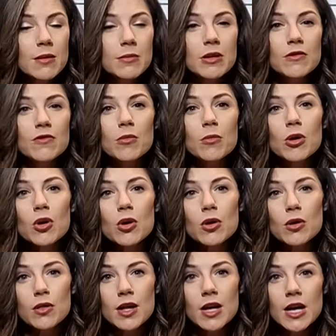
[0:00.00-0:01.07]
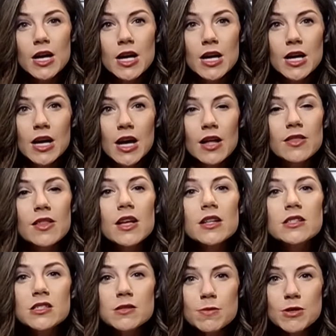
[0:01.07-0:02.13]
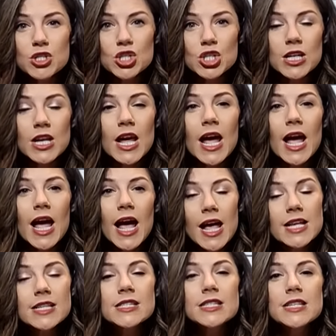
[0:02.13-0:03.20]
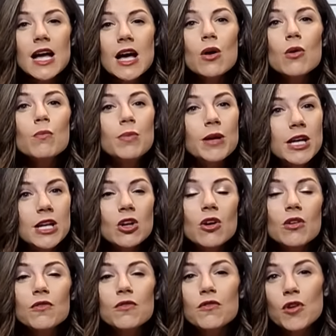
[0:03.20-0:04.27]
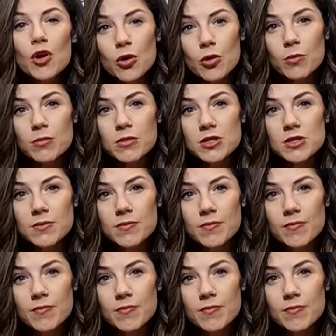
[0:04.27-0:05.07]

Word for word: coming from Earth, and that suspicion has now been confirmed.